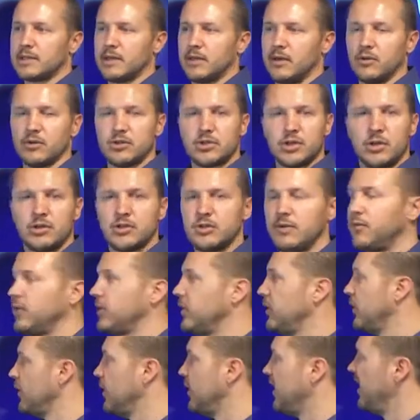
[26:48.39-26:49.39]
I don't judge you if you
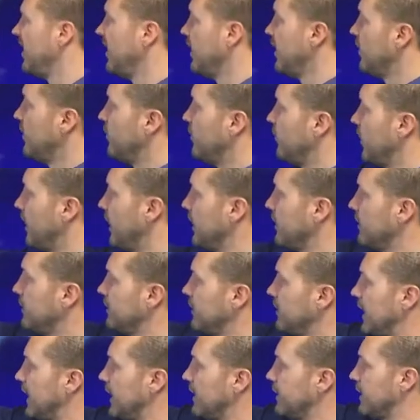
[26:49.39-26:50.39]
do it, but
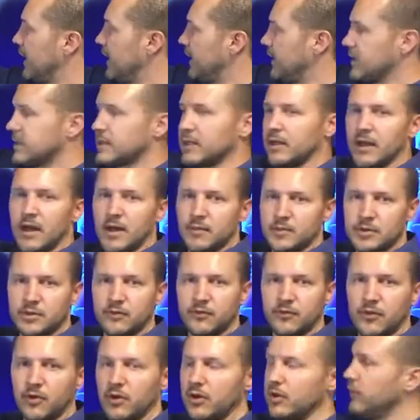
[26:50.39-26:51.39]
that is an option
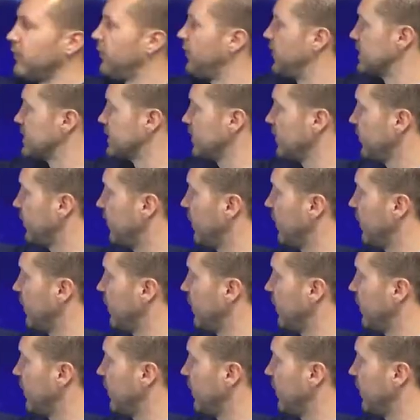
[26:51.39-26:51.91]
for you. Physical